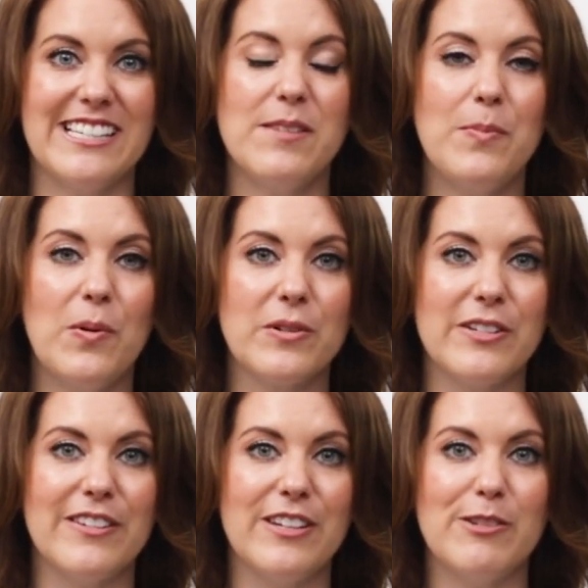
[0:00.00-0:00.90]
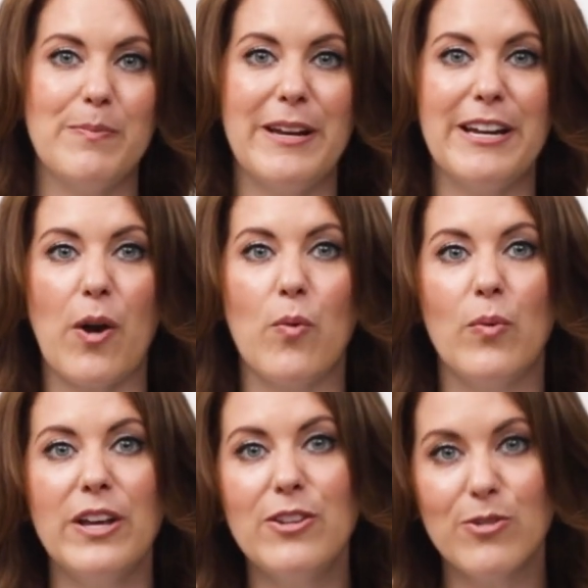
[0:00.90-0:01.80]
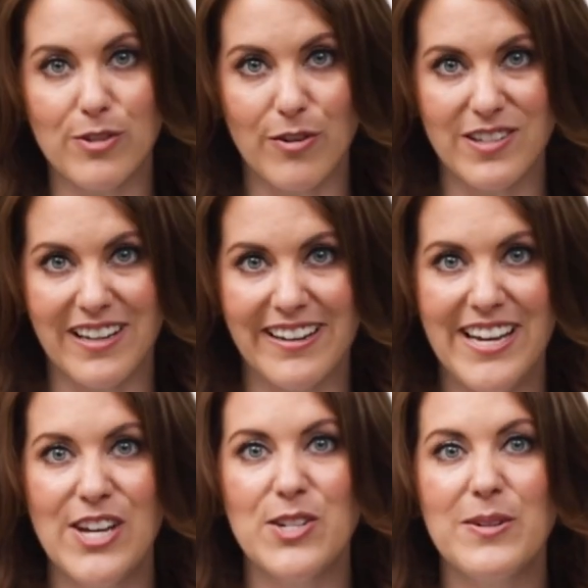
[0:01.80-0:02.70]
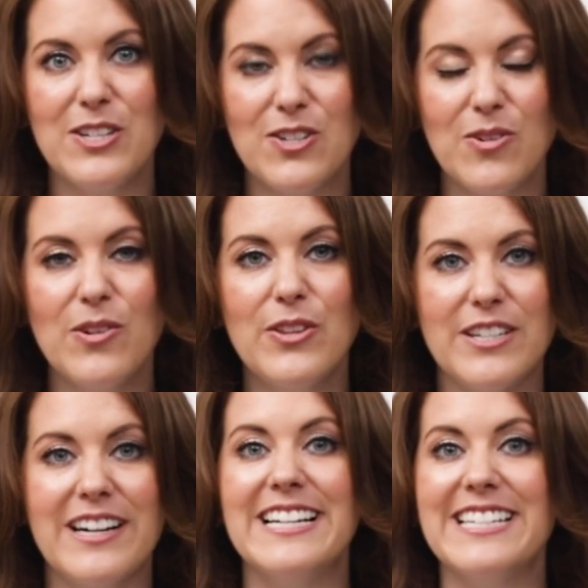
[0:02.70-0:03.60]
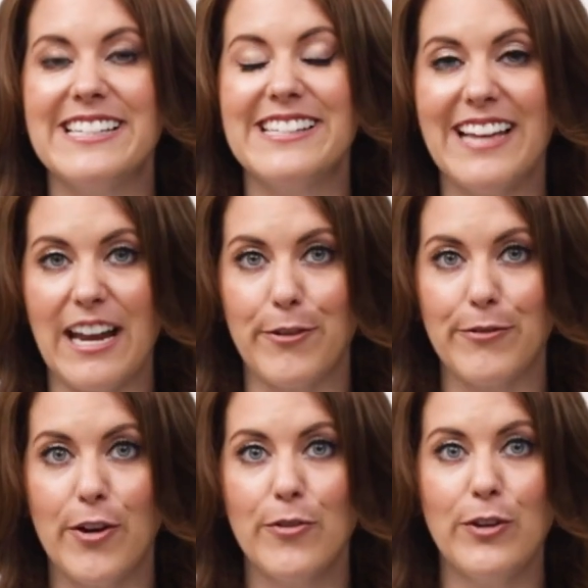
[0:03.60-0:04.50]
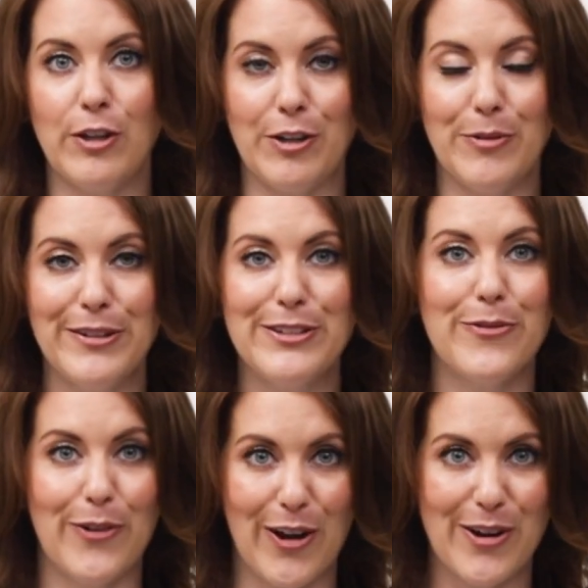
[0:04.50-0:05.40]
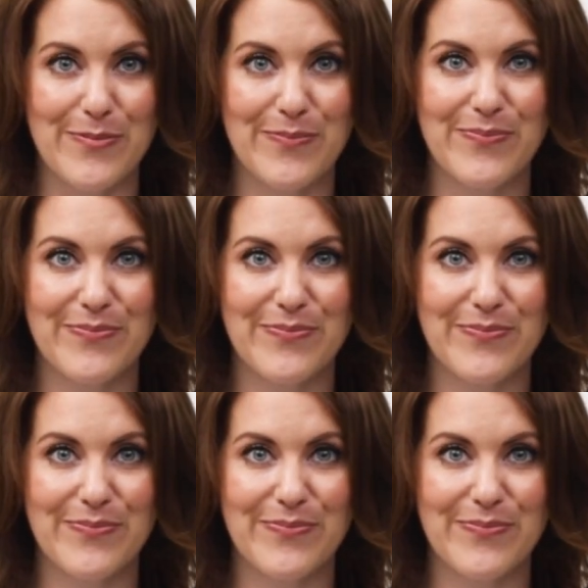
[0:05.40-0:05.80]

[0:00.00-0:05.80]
it is important that you speak with your doctor to ensure the diet is safe for you to follow.